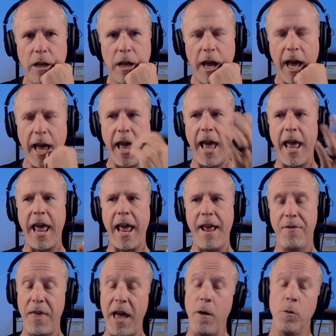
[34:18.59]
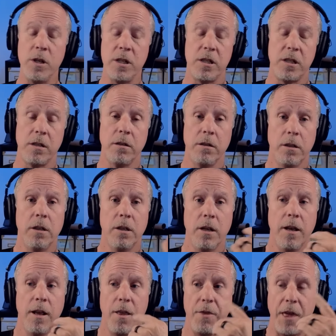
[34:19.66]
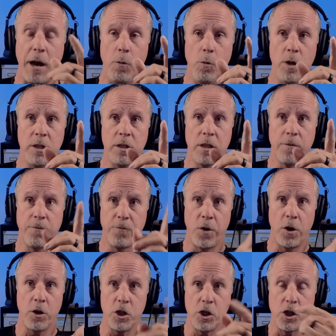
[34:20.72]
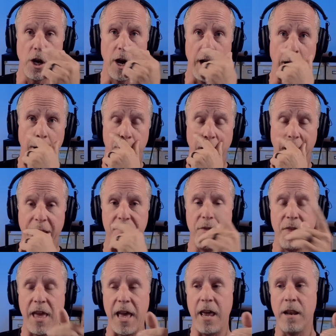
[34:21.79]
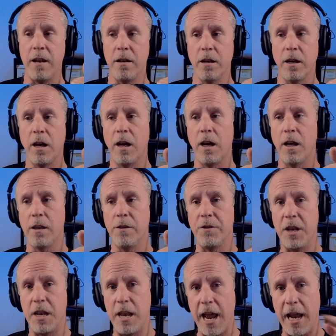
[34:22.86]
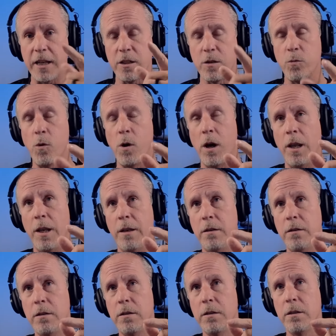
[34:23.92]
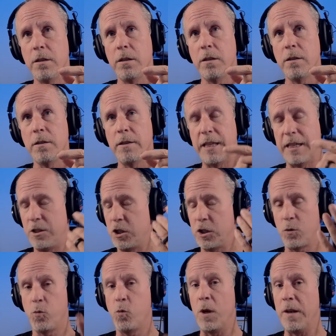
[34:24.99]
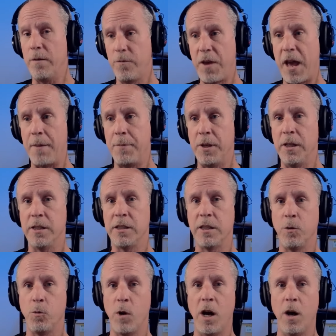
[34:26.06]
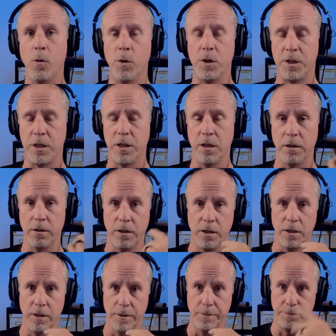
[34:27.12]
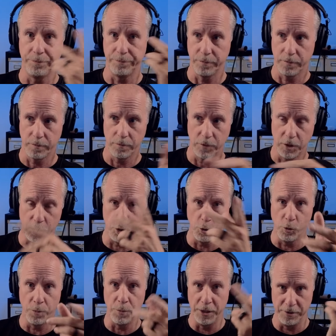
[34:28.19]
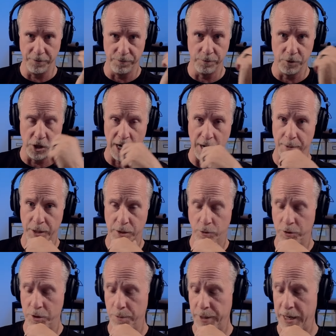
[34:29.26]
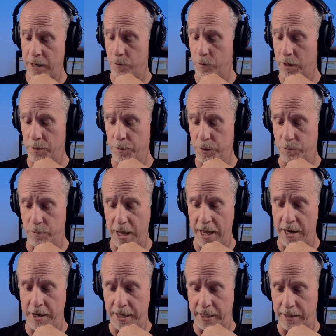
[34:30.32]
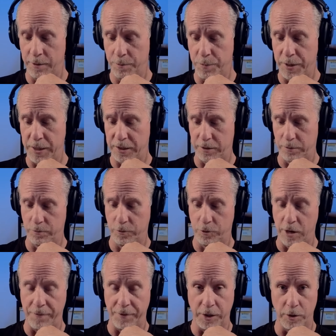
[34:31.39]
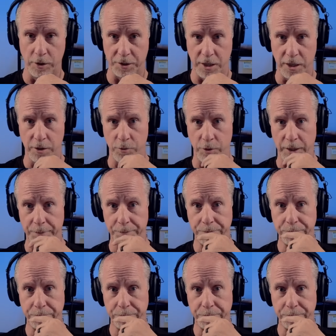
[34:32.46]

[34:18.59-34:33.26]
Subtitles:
And that was the first job. And then the next one that just went fabulously well was the tour bus job I told you about, where I was editing in a bus driving cross country.